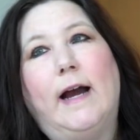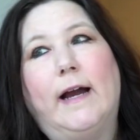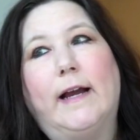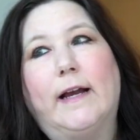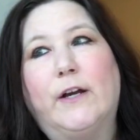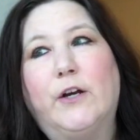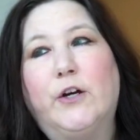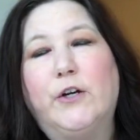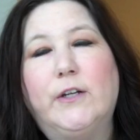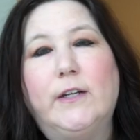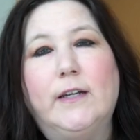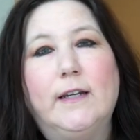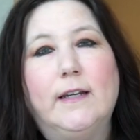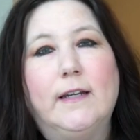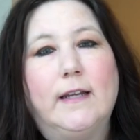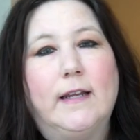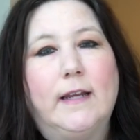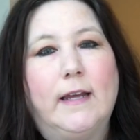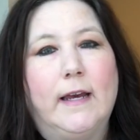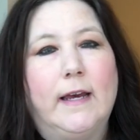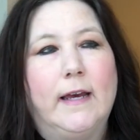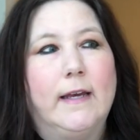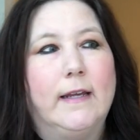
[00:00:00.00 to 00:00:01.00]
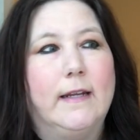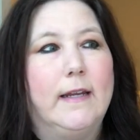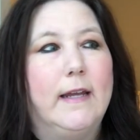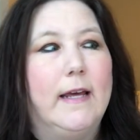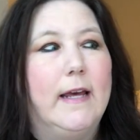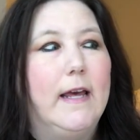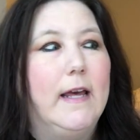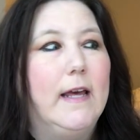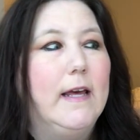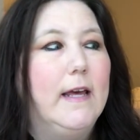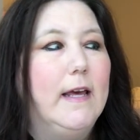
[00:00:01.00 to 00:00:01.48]
I couldn't get
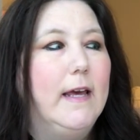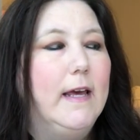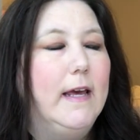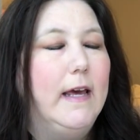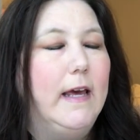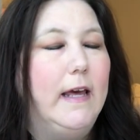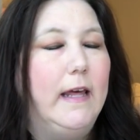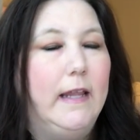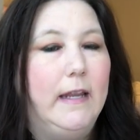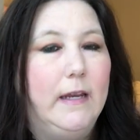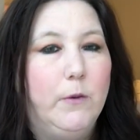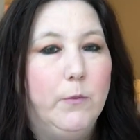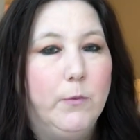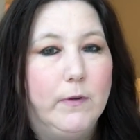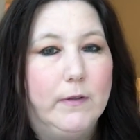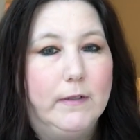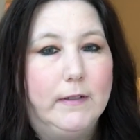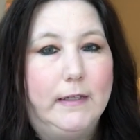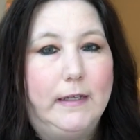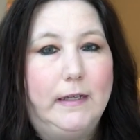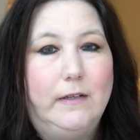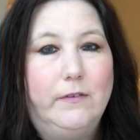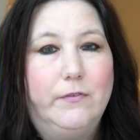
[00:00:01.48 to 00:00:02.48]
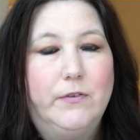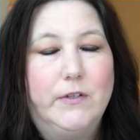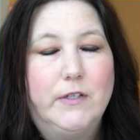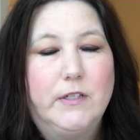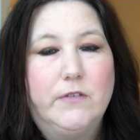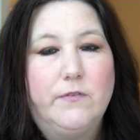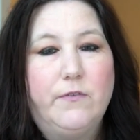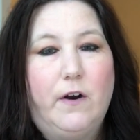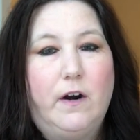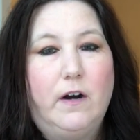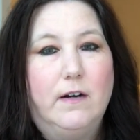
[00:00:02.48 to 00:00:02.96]
any relief
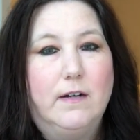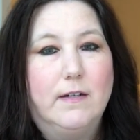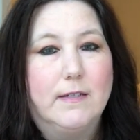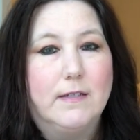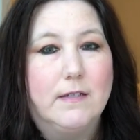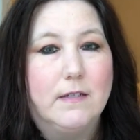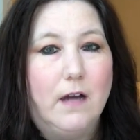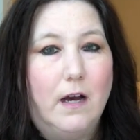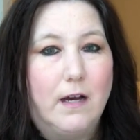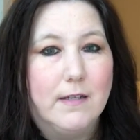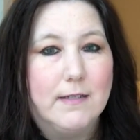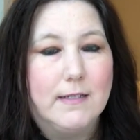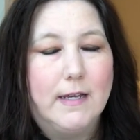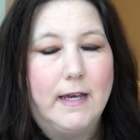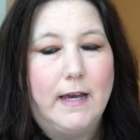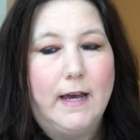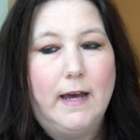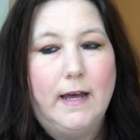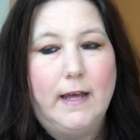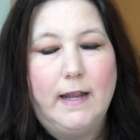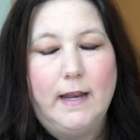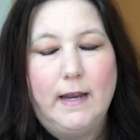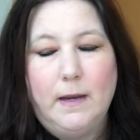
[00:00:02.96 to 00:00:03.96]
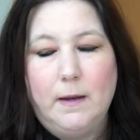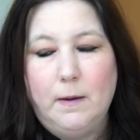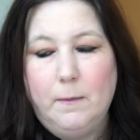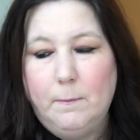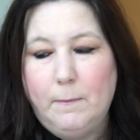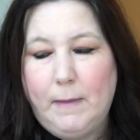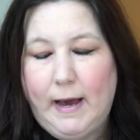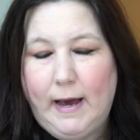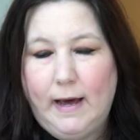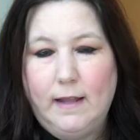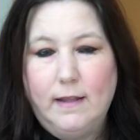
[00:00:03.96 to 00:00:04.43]
as far as nausea and
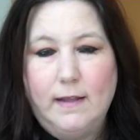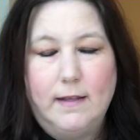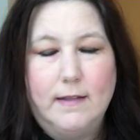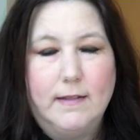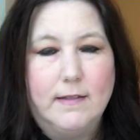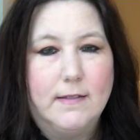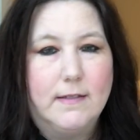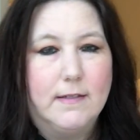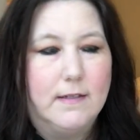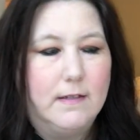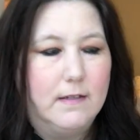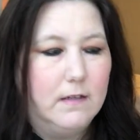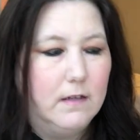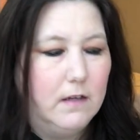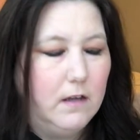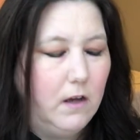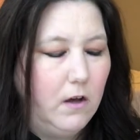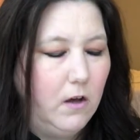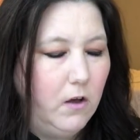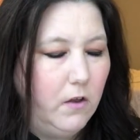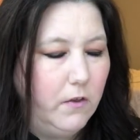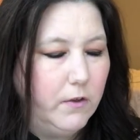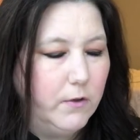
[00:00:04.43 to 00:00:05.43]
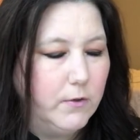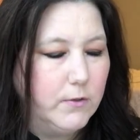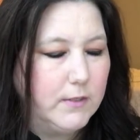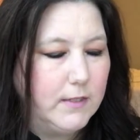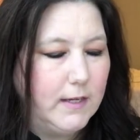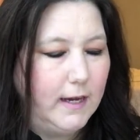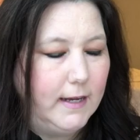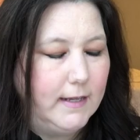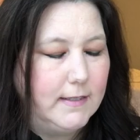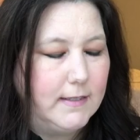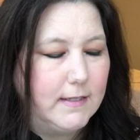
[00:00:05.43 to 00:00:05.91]
imbalance and all those
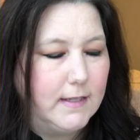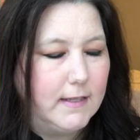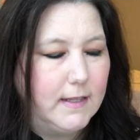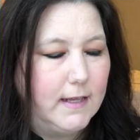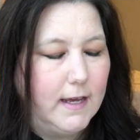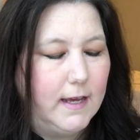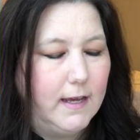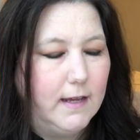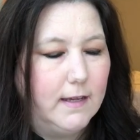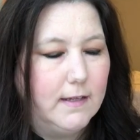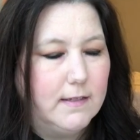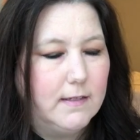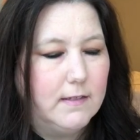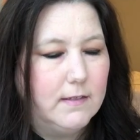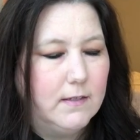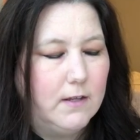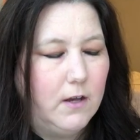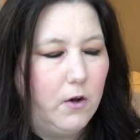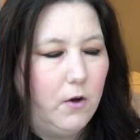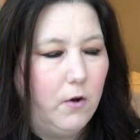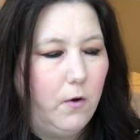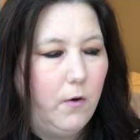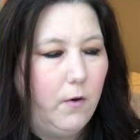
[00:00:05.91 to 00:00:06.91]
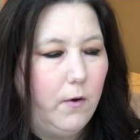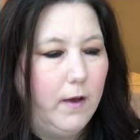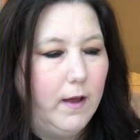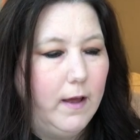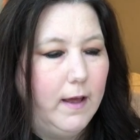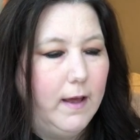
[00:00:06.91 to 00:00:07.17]
kinds of things. So